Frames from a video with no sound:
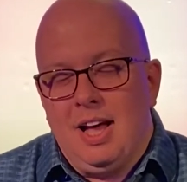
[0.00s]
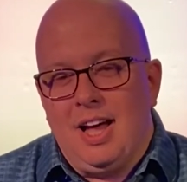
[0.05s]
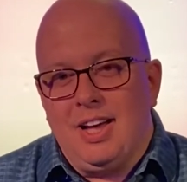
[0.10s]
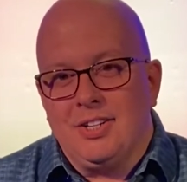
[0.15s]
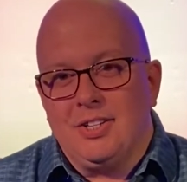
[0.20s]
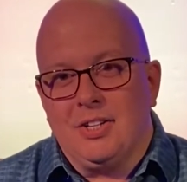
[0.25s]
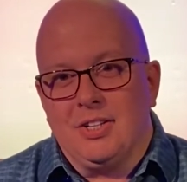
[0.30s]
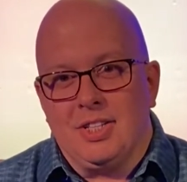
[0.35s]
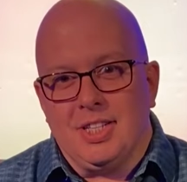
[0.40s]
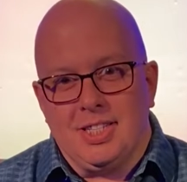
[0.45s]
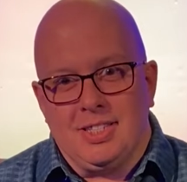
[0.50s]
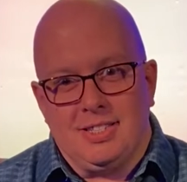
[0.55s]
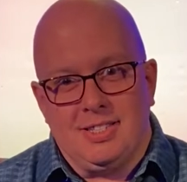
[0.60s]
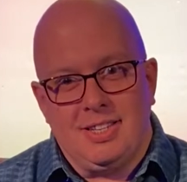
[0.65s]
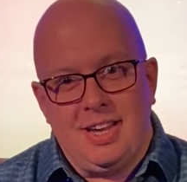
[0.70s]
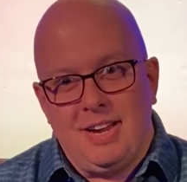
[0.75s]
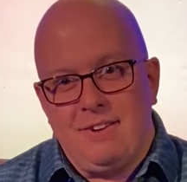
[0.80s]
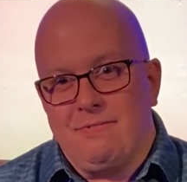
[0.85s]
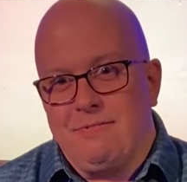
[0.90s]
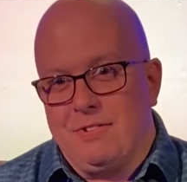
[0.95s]
until it's
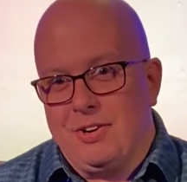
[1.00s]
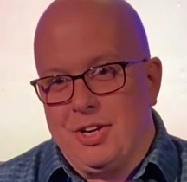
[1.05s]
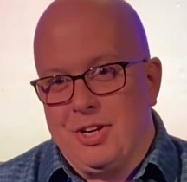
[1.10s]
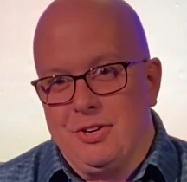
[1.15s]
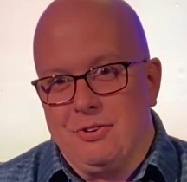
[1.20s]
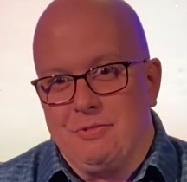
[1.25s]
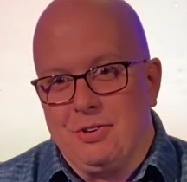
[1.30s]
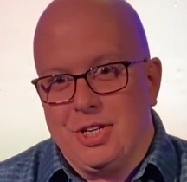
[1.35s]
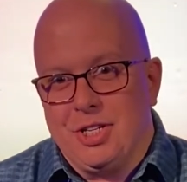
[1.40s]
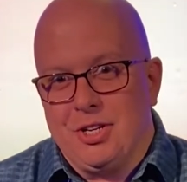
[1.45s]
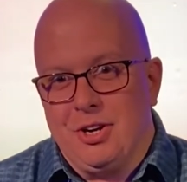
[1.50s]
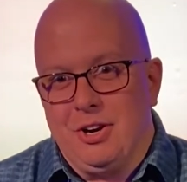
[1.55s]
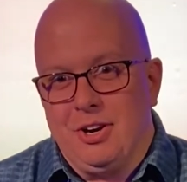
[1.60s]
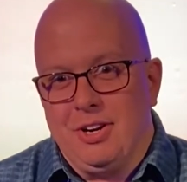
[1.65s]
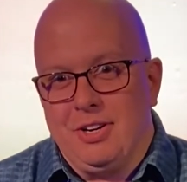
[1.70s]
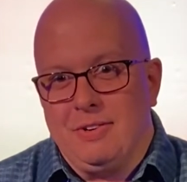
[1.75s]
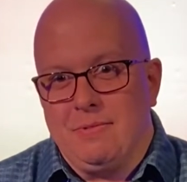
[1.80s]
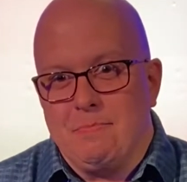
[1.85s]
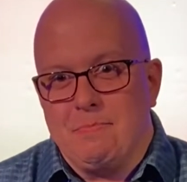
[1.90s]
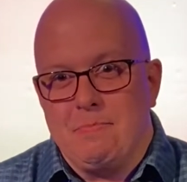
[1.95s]
safe for you to
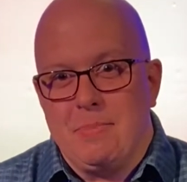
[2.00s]
return.